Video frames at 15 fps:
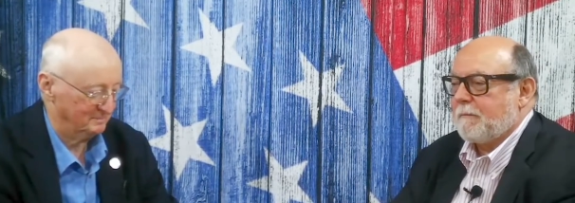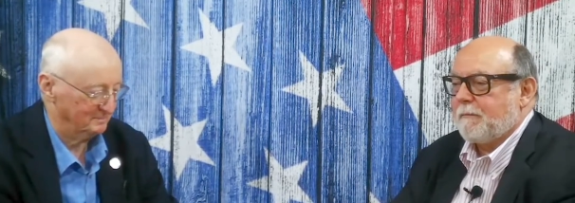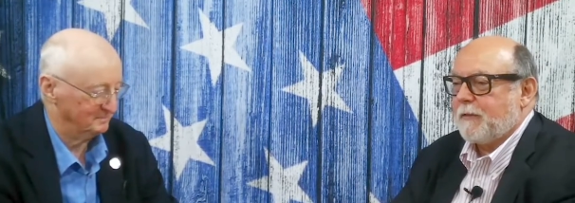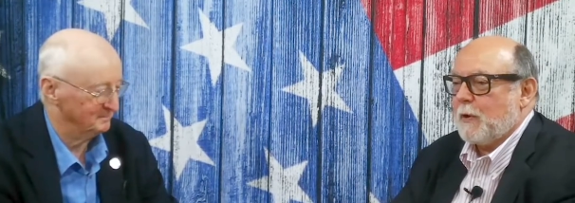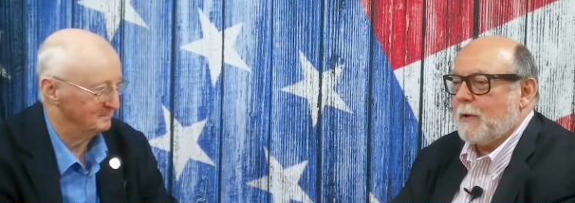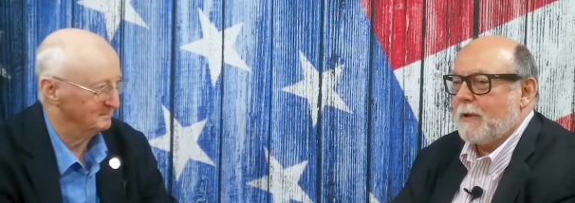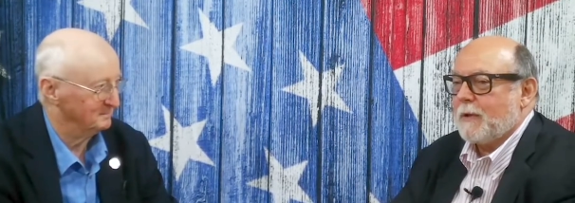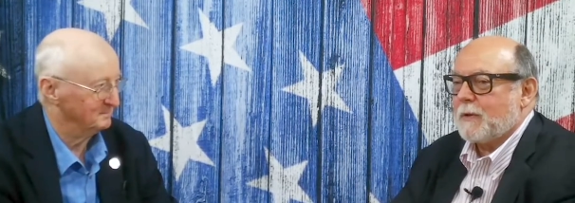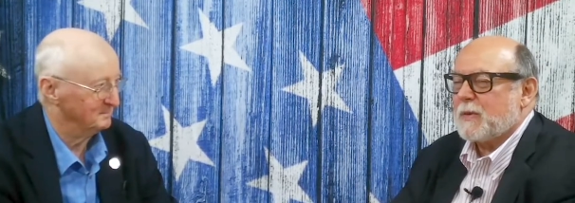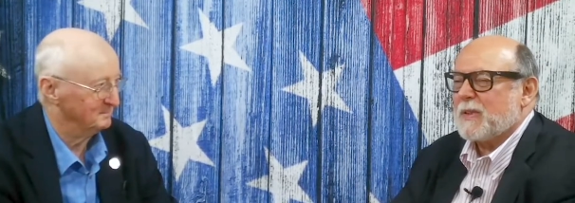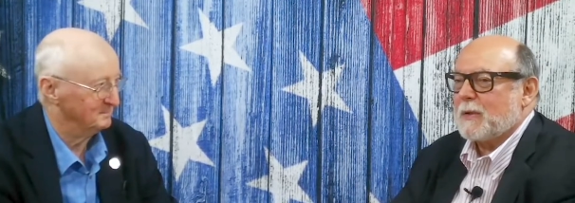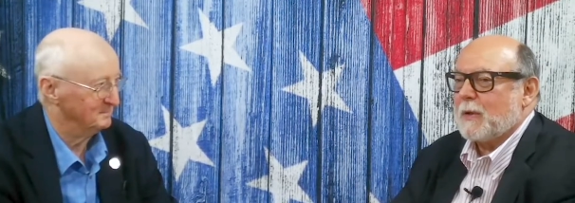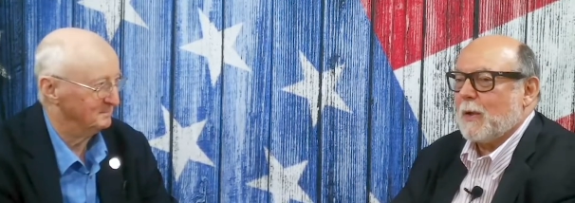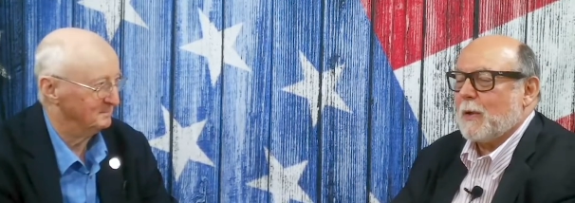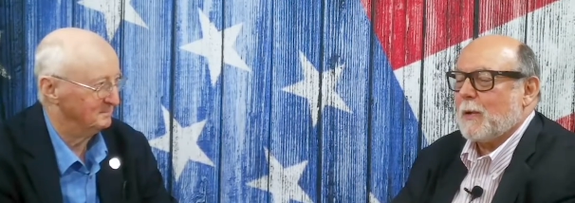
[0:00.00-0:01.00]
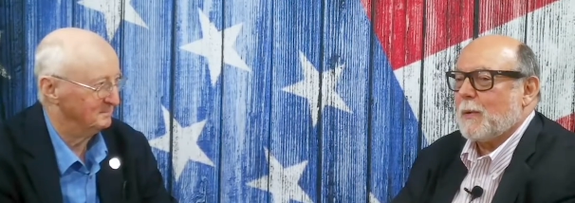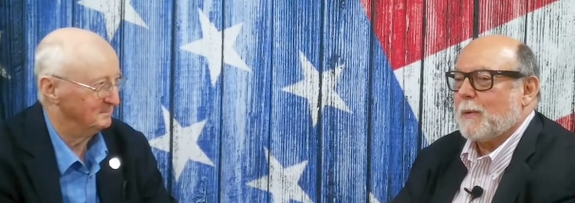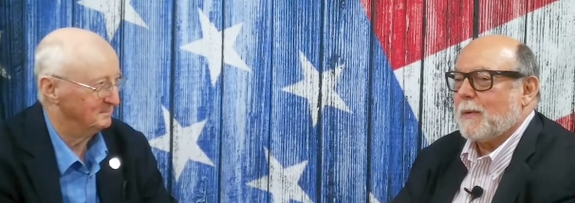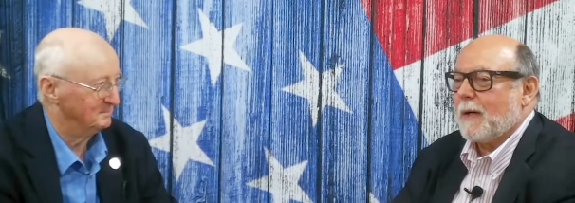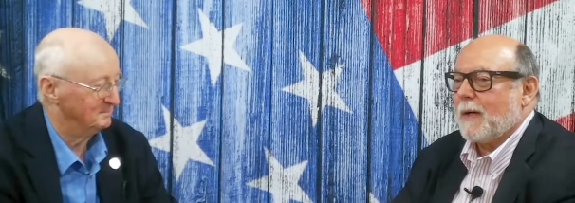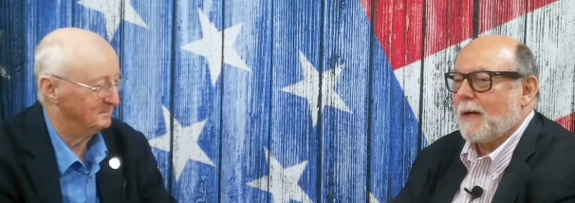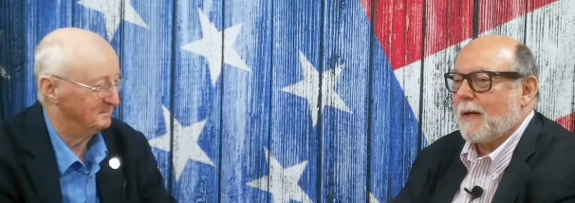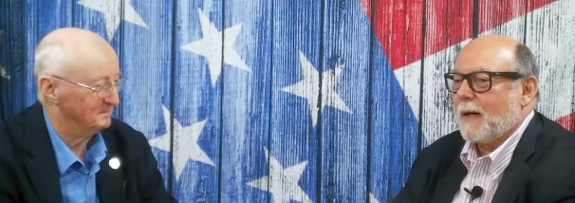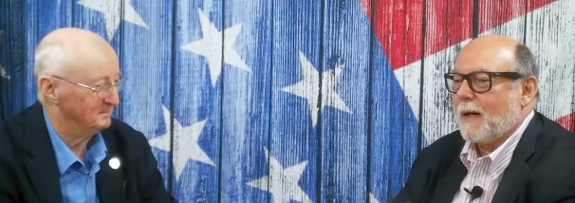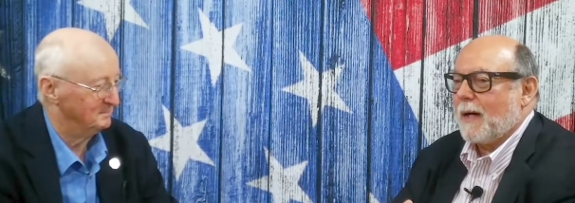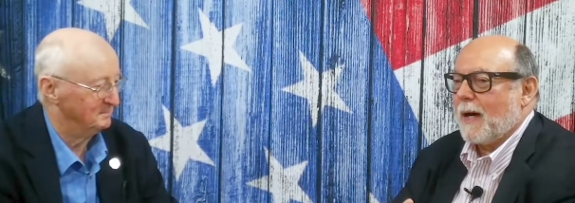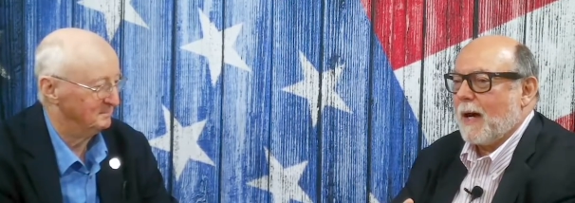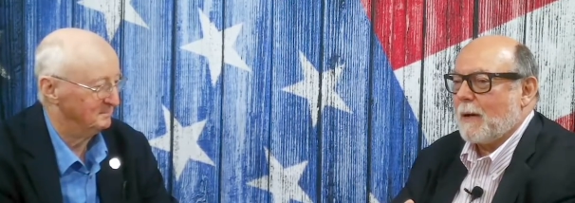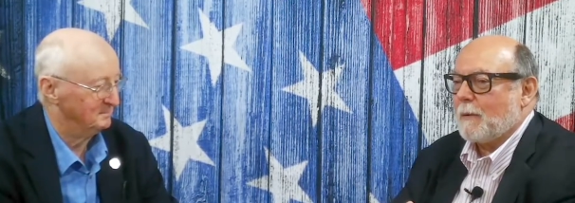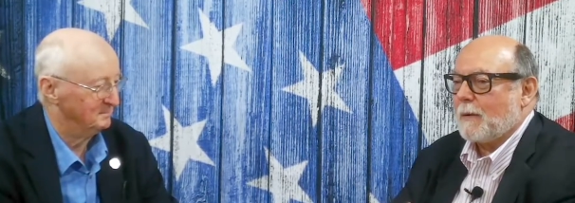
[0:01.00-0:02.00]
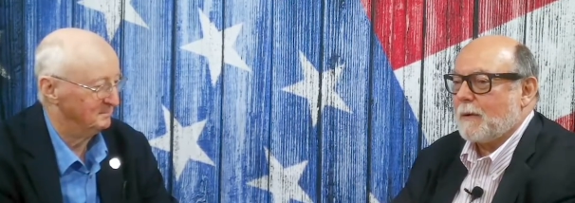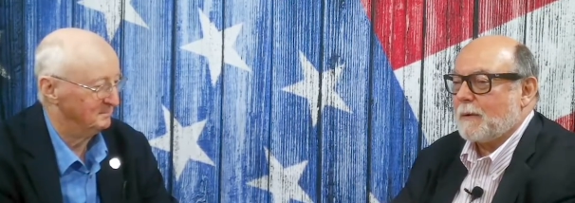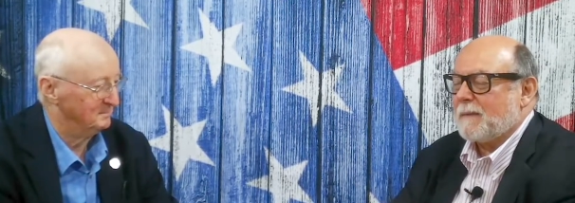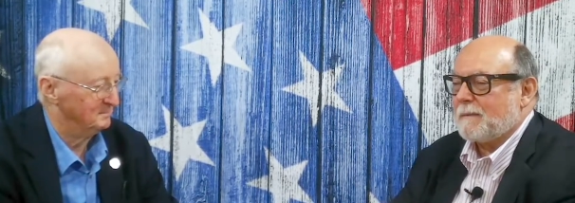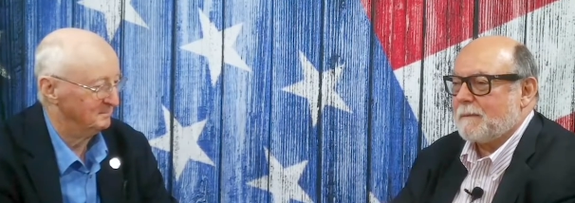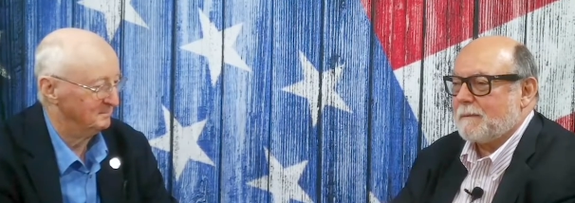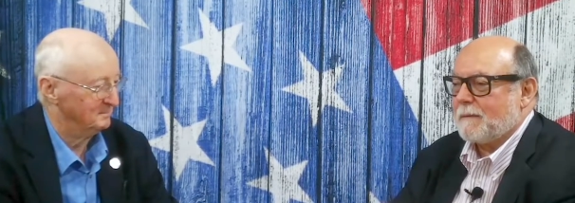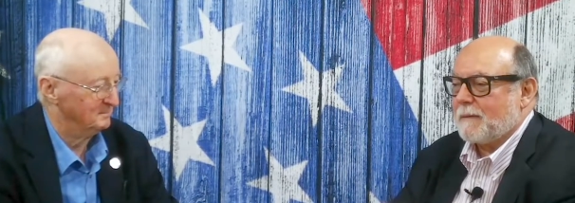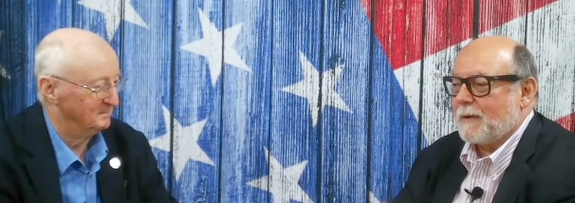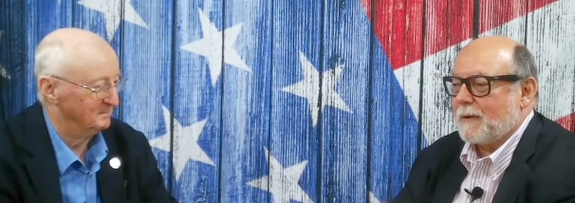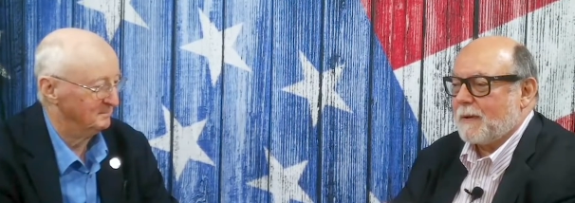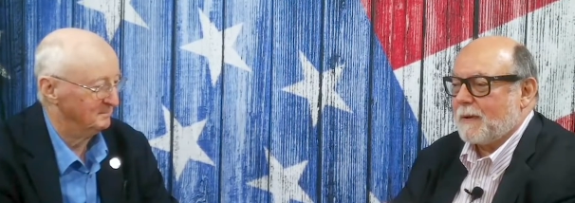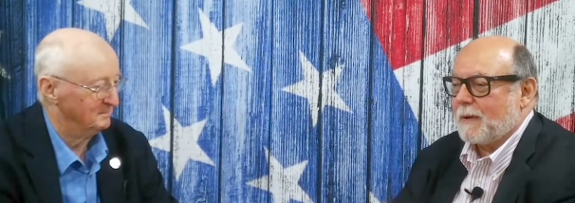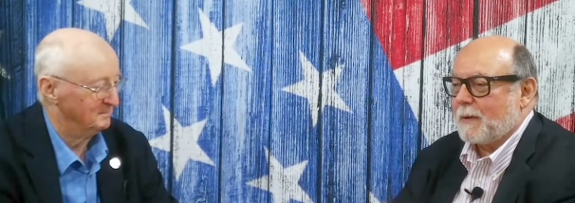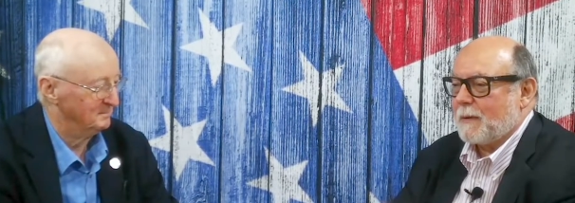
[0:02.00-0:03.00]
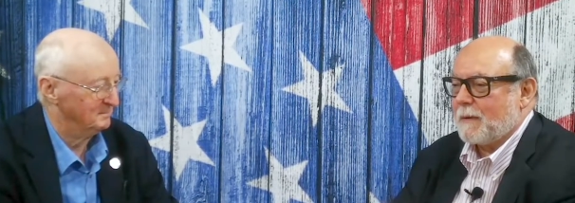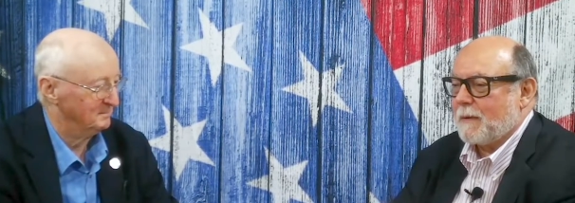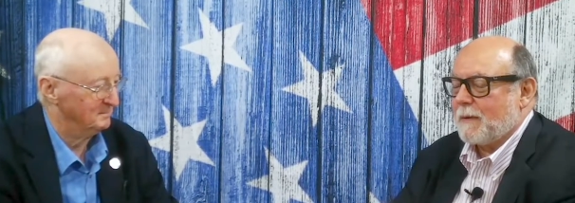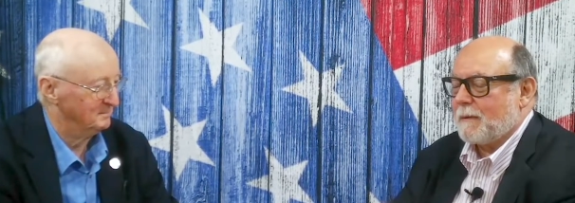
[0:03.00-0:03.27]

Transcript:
Speaker 1: few years ago, uh, I would have. Uh,